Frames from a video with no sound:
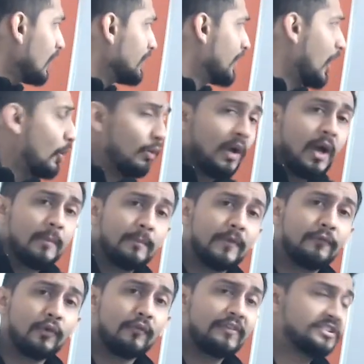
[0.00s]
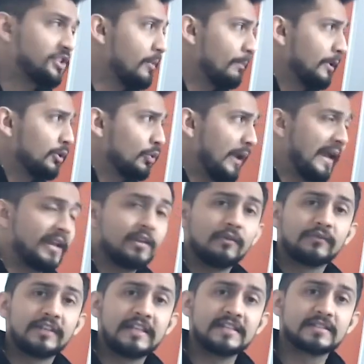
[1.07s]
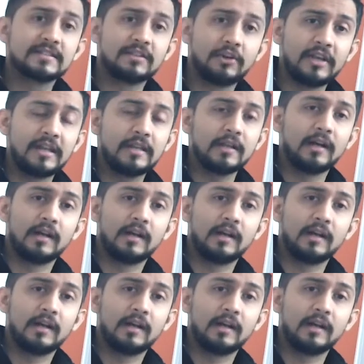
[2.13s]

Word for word: Now, before we jump into any of these 3,